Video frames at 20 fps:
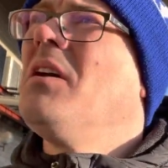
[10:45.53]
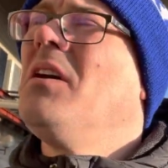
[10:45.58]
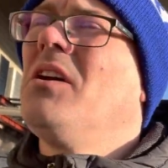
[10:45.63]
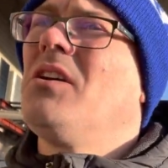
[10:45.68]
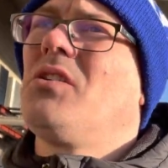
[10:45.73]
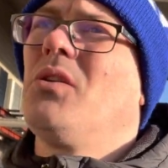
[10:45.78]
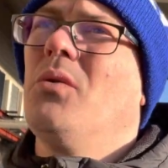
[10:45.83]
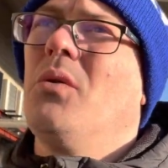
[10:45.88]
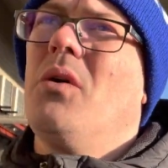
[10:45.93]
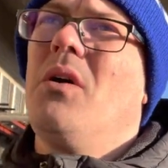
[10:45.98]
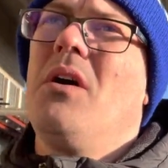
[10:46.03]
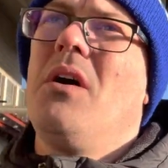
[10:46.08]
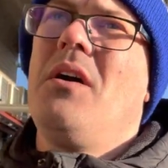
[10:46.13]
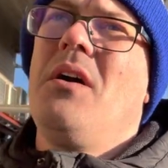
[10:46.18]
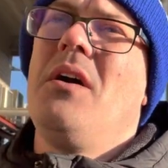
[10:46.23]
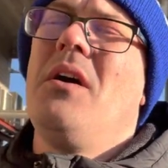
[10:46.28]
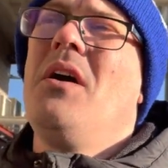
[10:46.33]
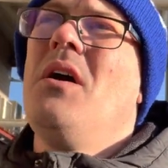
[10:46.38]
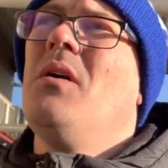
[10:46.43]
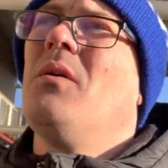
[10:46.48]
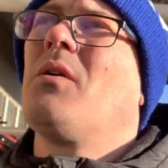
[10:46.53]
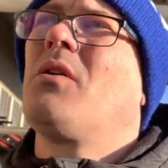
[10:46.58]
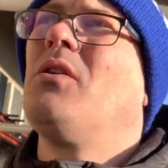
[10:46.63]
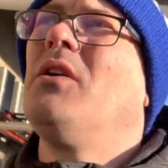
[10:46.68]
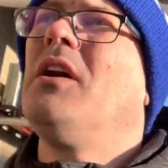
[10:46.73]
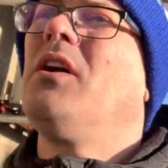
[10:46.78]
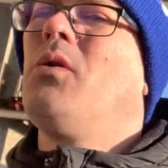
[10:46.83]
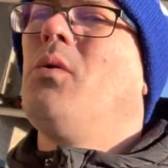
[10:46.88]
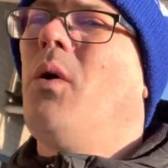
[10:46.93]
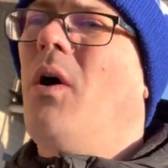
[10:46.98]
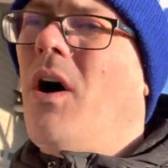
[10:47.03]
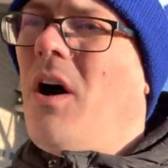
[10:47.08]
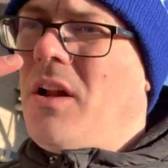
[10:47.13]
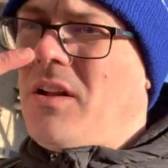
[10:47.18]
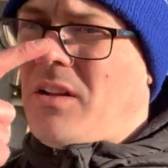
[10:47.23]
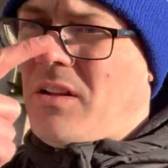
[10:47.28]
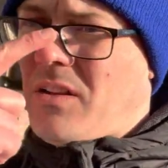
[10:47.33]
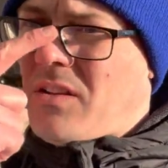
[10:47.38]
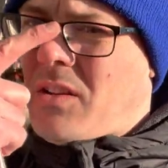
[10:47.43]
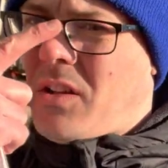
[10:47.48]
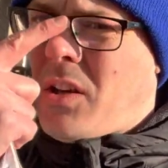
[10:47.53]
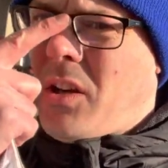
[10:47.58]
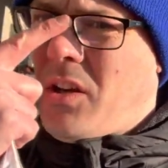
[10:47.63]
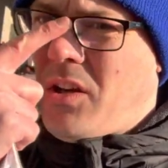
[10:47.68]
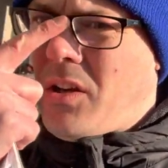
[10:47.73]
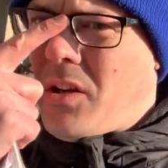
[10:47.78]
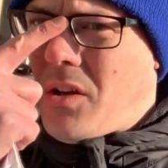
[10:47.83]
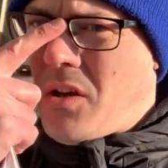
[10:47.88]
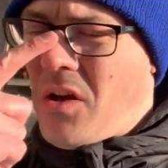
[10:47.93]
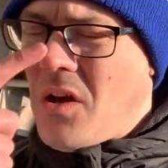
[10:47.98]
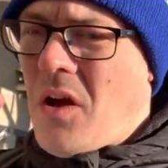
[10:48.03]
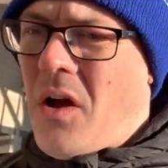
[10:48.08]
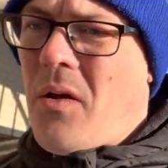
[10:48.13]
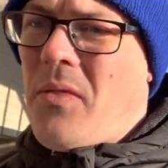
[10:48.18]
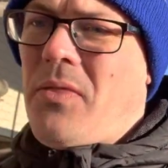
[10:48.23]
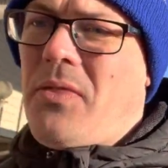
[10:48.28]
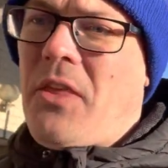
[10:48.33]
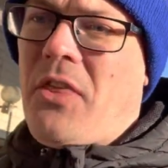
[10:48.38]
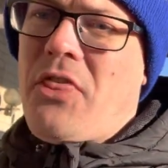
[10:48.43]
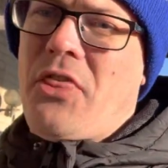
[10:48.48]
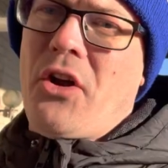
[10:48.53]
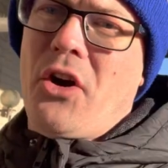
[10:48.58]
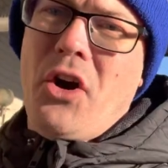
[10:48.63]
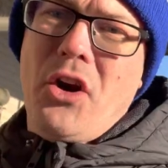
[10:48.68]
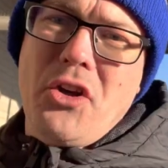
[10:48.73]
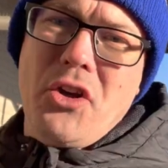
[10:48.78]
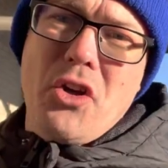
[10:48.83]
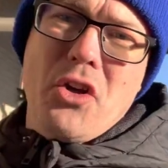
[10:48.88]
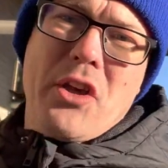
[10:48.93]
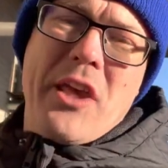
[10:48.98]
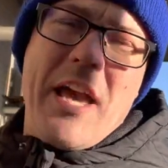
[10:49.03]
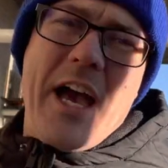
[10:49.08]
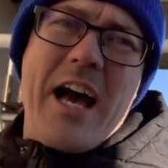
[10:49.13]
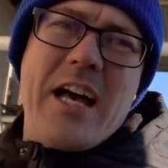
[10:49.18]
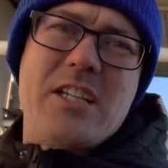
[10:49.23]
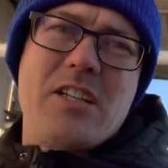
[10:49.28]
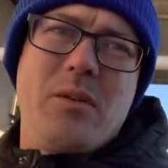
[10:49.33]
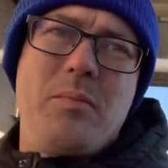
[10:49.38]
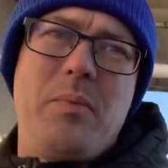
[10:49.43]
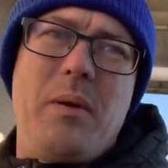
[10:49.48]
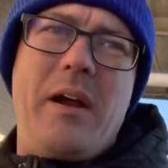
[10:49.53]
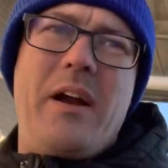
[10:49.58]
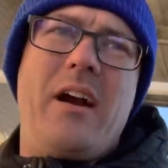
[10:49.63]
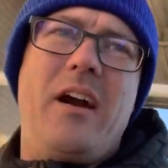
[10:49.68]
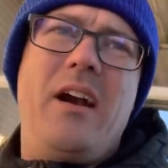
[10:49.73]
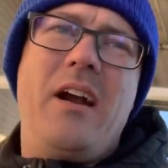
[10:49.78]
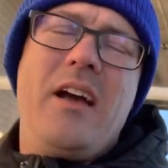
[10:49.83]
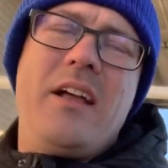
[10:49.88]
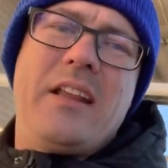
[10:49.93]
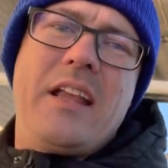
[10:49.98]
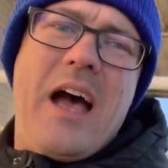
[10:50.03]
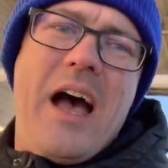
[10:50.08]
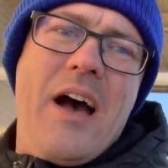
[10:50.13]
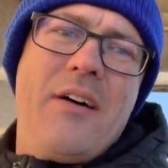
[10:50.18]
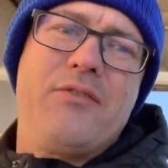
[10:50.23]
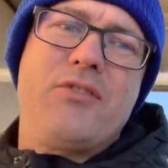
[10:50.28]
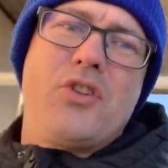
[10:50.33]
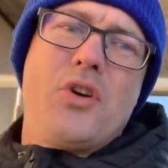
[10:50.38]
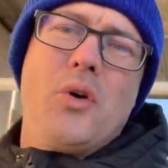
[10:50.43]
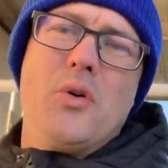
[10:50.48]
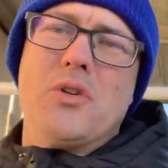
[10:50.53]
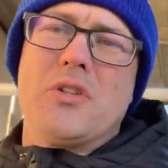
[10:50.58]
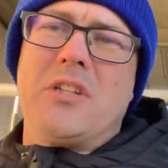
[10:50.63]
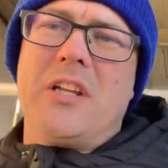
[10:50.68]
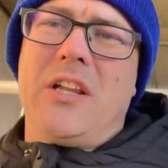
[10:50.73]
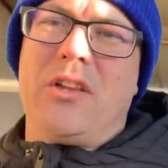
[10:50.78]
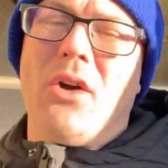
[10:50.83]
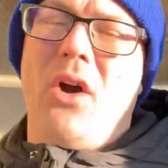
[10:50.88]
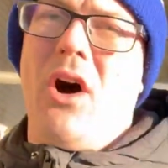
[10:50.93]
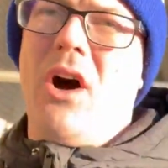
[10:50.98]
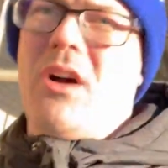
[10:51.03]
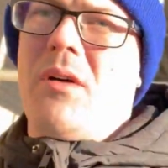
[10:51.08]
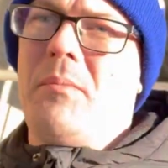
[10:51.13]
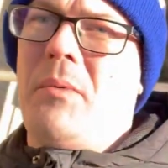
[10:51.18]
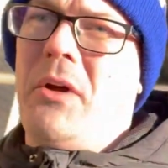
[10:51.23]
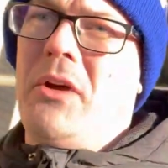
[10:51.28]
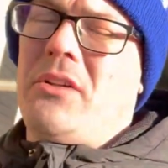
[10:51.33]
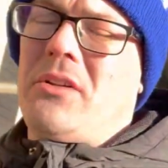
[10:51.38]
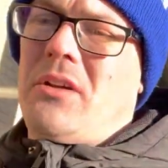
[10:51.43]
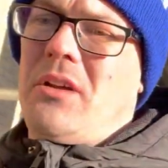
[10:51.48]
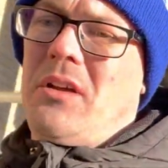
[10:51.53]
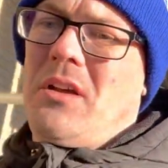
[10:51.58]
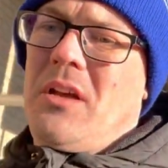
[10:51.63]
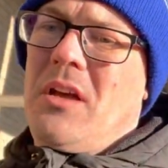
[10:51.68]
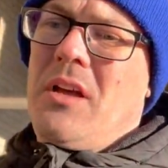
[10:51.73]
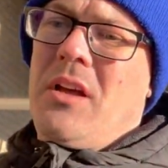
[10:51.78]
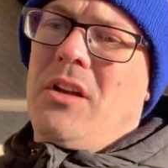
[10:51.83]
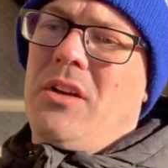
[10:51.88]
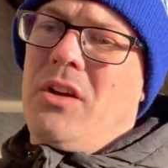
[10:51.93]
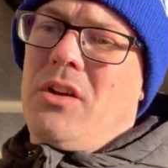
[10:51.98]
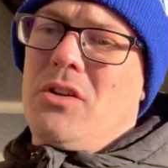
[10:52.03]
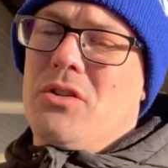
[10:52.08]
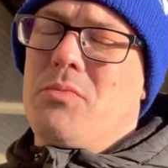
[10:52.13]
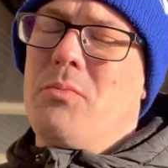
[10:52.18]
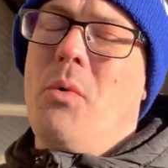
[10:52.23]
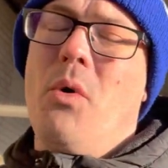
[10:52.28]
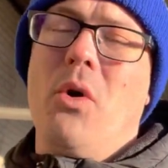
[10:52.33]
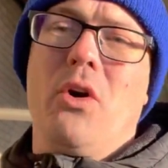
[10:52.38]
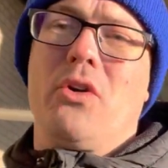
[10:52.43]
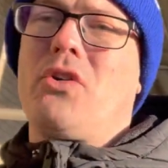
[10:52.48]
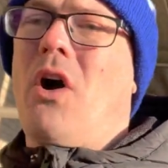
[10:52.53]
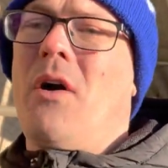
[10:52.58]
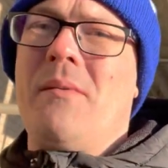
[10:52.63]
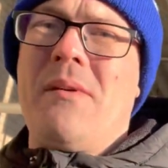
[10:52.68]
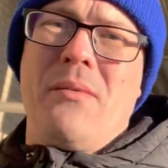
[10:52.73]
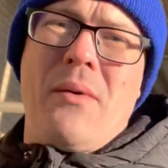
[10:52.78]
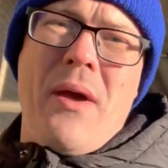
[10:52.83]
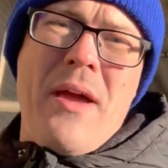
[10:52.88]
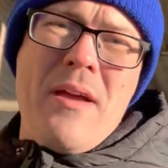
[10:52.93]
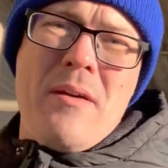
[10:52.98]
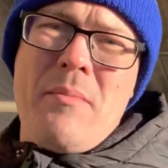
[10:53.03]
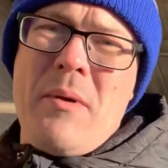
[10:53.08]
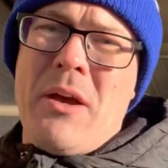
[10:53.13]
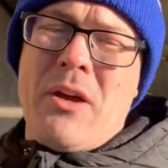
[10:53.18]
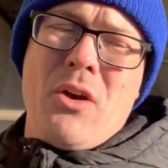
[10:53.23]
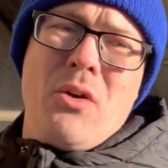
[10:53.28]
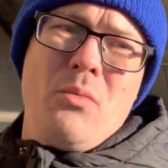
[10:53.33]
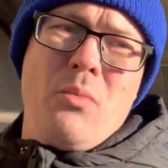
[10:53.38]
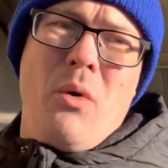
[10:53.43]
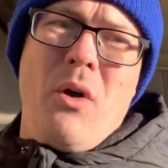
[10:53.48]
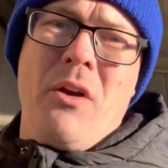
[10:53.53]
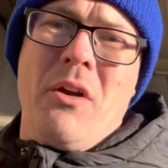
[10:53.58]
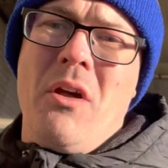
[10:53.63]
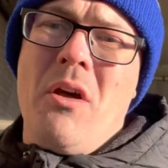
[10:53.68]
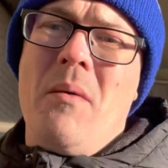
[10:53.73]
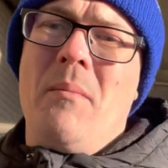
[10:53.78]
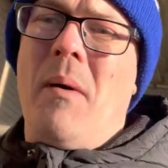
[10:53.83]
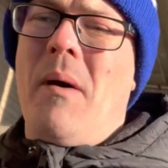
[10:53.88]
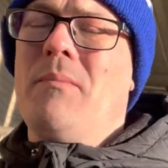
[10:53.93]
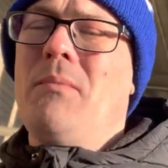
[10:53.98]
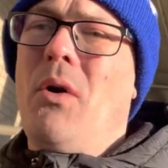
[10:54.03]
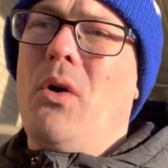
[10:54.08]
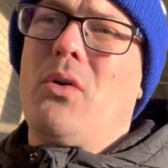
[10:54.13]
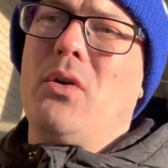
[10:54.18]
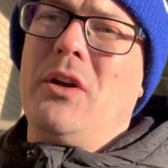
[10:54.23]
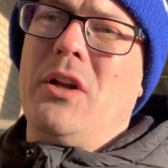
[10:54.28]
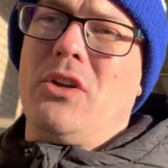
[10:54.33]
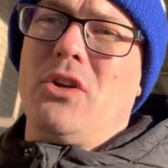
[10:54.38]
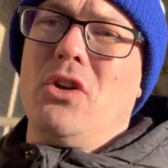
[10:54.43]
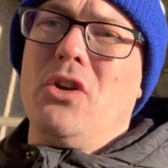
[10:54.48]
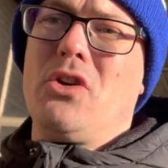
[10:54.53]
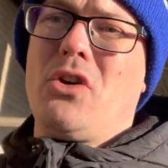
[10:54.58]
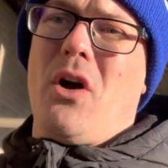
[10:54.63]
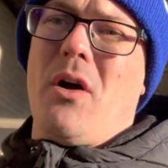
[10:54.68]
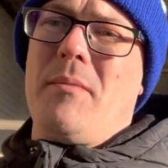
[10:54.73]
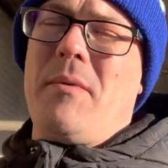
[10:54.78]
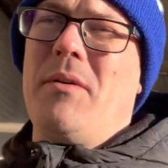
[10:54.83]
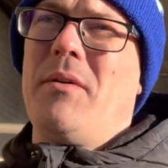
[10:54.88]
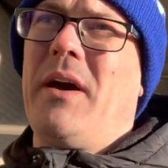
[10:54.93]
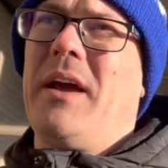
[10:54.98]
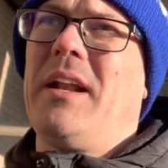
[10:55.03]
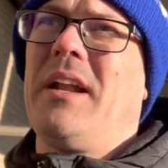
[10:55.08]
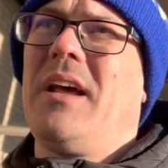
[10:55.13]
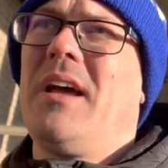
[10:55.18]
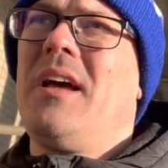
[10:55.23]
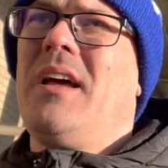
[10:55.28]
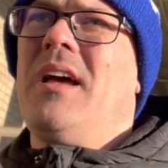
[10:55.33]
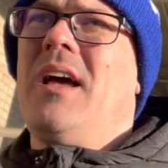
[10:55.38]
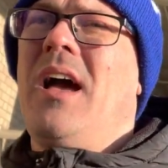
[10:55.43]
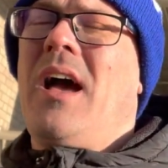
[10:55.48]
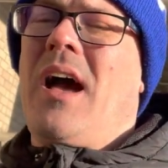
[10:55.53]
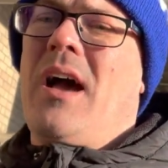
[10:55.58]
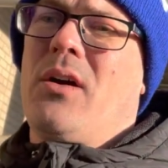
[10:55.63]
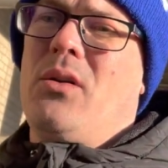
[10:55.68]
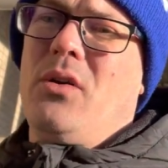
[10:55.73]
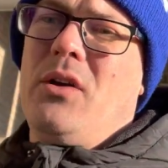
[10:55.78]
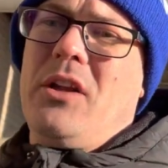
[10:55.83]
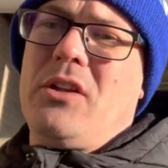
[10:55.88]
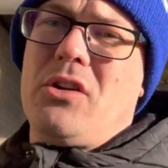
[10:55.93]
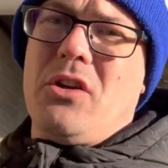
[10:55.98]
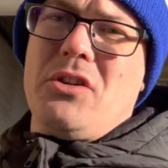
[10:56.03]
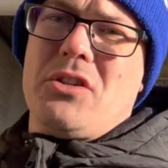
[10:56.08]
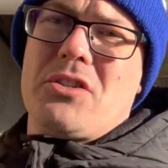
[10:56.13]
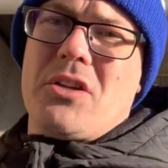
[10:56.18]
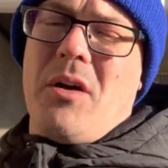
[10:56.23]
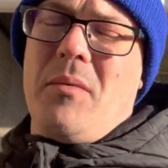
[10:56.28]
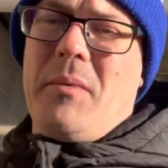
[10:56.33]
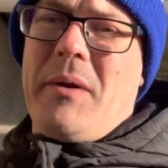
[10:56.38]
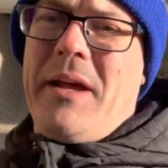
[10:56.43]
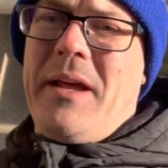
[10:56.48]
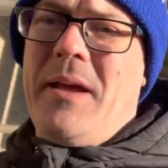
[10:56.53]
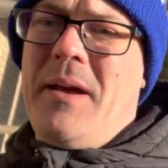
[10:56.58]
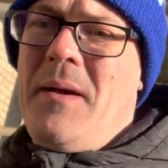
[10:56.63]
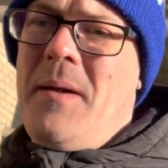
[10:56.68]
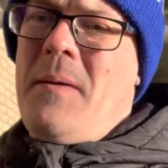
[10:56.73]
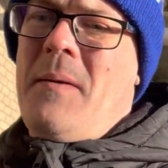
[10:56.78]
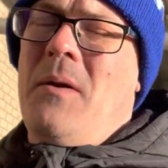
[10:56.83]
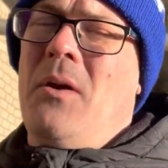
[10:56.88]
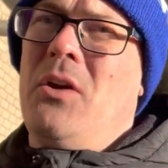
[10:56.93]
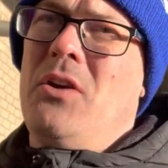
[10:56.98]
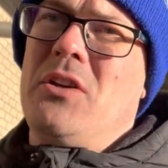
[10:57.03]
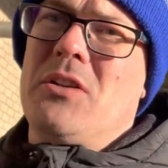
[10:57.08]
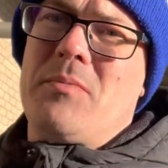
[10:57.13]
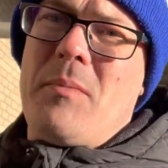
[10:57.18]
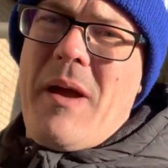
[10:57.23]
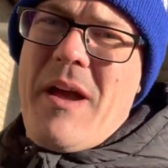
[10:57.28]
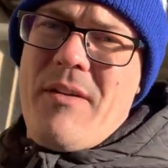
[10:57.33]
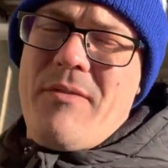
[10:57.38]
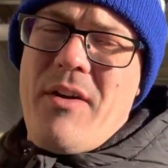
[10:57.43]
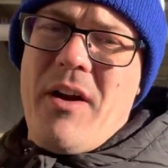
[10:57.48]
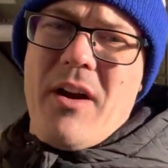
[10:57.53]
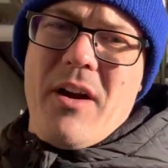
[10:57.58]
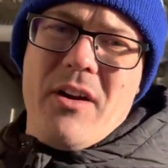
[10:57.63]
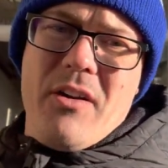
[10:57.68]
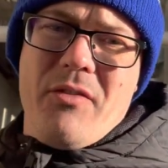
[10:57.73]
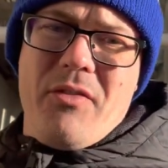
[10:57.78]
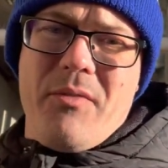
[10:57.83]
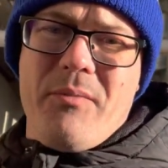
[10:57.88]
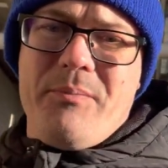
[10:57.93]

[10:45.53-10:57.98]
So we're going to go on to the third Newcastle player that I've chosen to talk about. Now there's more. Tommy Wright would be a good one, but I'm not going to do Tommy Wright. I'm going to do somebody who you might have heard of.